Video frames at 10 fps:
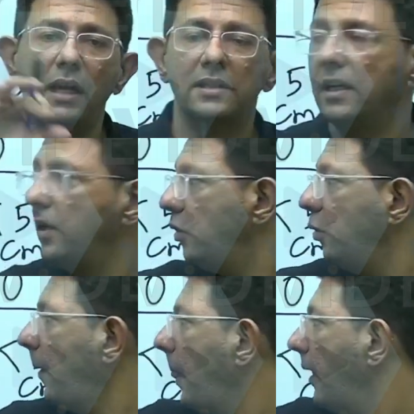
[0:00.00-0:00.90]
less than
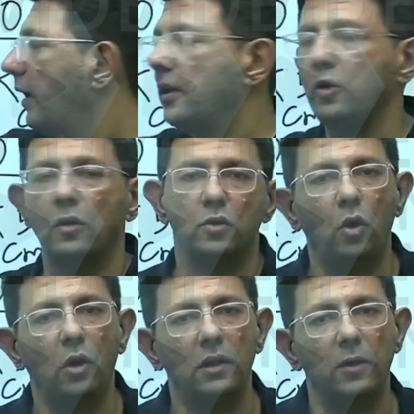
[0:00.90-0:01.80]
2 is
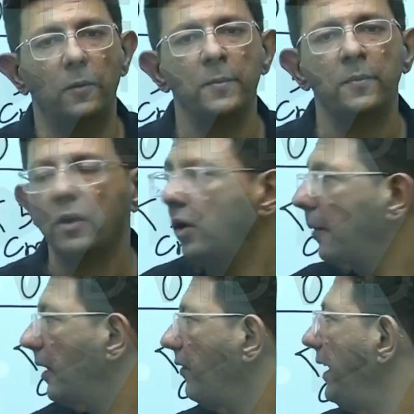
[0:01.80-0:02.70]
also oligo. Okay, but